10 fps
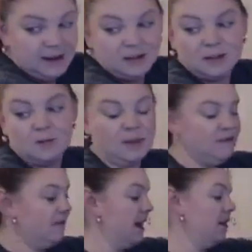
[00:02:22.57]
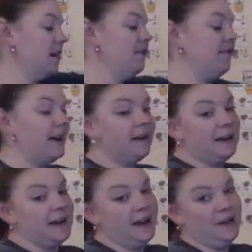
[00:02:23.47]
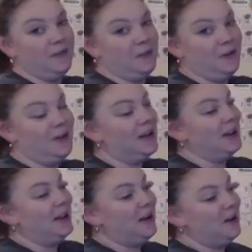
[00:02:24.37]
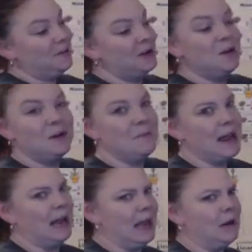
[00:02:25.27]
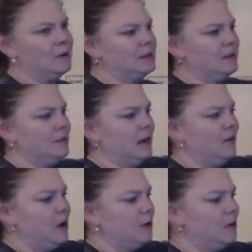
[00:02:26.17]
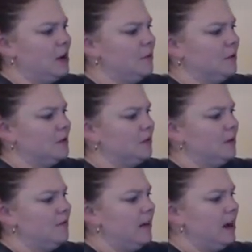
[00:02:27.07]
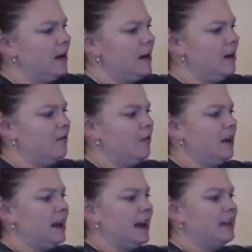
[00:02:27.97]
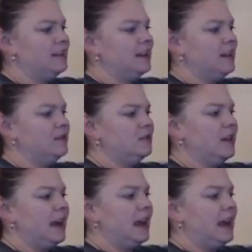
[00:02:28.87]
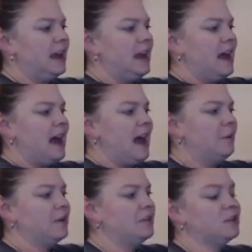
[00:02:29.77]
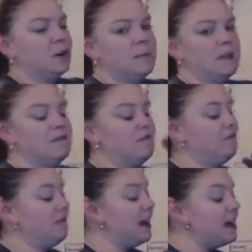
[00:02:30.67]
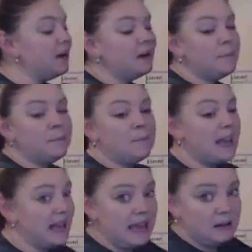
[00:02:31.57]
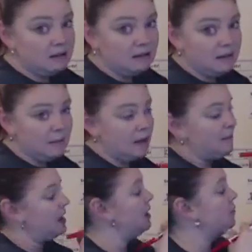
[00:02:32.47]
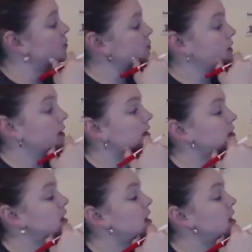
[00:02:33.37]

So be very, very careful. You don't want to make letters in the middle of all your numbers. So be very careful. And like I said yesterday, I'm going to start being very picky about my numbers, because